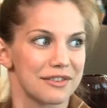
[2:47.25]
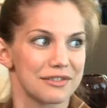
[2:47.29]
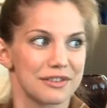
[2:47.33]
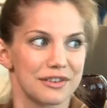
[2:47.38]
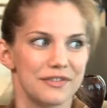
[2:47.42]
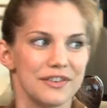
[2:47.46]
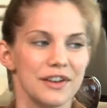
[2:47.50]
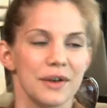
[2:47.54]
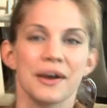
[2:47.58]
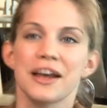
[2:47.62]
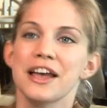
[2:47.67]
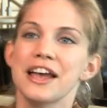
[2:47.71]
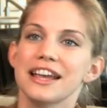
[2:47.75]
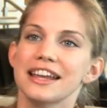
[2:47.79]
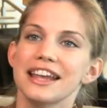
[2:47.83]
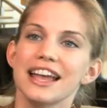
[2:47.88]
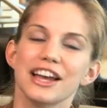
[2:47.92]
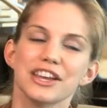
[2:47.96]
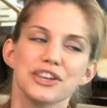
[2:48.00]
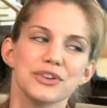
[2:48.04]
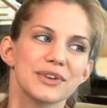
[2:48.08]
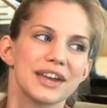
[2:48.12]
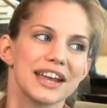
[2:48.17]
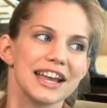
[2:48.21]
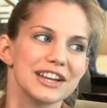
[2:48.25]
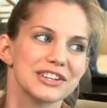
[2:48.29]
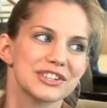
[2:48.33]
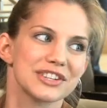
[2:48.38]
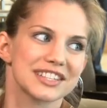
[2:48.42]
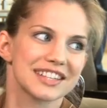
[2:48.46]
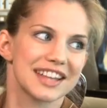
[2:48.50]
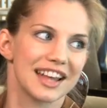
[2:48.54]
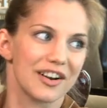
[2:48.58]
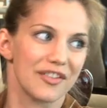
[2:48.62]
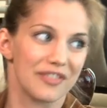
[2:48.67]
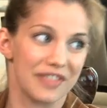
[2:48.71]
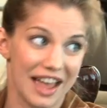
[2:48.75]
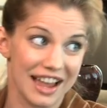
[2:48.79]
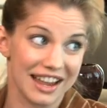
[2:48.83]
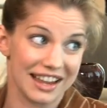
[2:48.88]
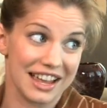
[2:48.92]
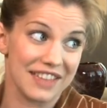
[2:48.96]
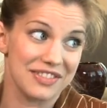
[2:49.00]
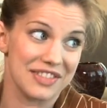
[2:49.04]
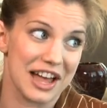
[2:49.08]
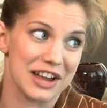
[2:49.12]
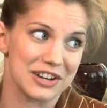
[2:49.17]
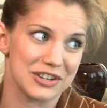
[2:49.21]
of the film. Yeah, you can't just get
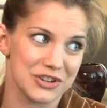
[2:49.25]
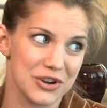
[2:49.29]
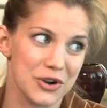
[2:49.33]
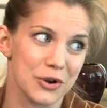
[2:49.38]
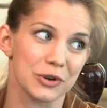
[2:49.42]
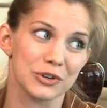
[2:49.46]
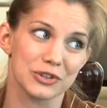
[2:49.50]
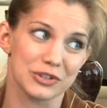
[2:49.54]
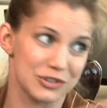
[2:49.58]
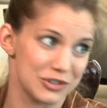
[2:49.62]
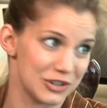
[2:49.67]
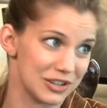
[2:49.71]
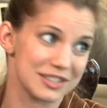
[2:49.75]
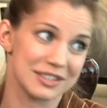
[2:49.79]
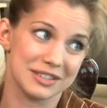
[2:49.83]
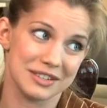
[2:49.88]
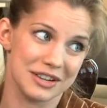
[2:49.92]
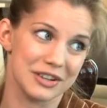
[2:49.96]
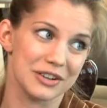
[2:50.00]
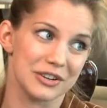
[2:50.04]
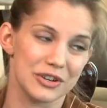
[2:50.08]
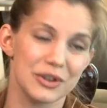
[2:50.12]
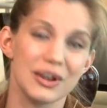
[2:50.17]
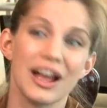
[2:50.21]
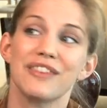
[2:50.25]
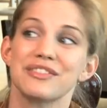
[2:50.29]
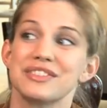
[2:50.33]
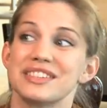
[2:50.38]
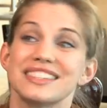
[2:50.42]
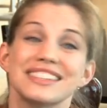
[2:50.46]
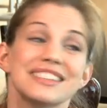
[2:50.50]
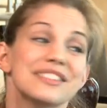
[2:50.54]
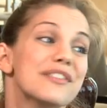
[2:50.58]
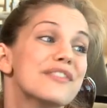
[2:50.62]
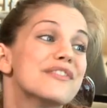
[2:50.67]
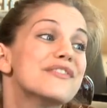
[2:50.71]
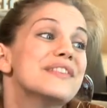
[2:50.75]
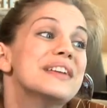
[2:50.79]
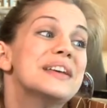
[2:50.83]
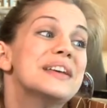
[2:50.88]
that joke. Just, you know, you have to see the